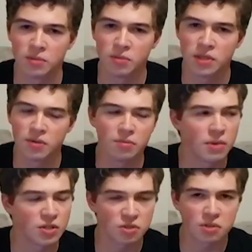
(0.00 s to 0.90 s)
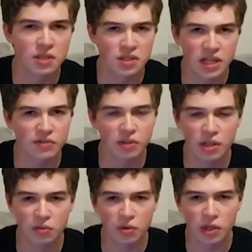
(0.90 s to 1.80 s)
So Metro New York is
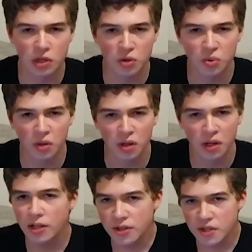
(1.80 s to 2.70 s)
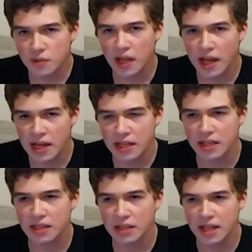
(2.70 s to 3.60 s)
definitely really cool. I also like
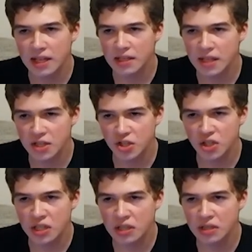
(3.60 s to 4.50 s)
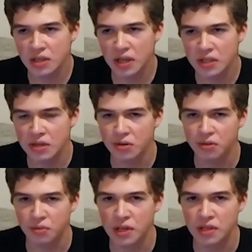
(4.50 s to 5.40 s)
Ignition year
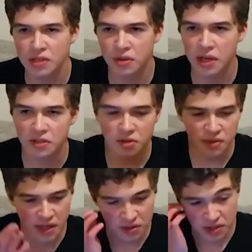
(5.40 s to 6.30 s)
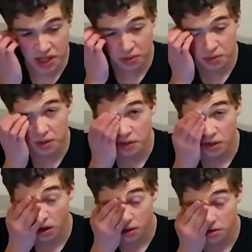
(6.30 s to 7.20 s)
3, so like 2008 with all the
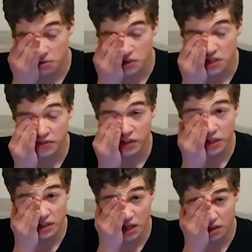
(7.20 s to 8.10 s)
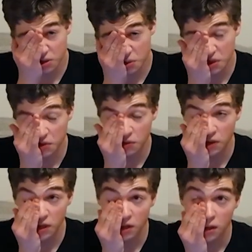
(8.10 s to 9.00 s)
continuity stuff. I like that to a
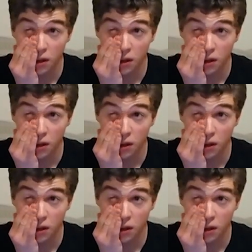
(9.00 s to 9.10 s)
degree.